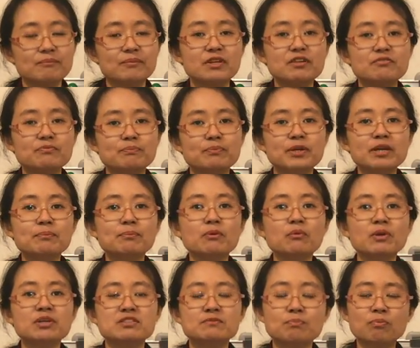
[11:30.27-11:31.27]
If people
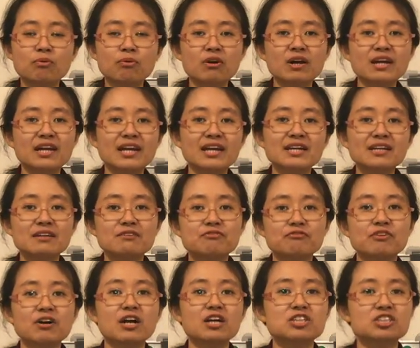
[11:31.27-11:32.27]
with poor kidney
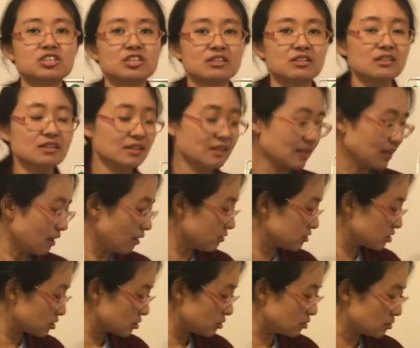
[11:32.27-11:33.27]
function,
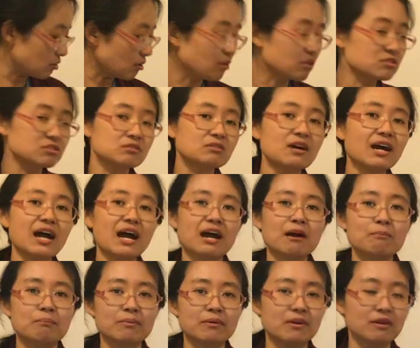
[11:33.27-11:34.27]
gout could also
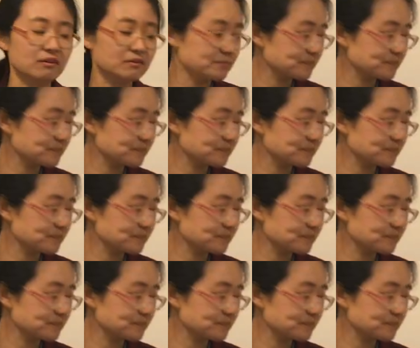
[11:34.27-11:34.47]
happen.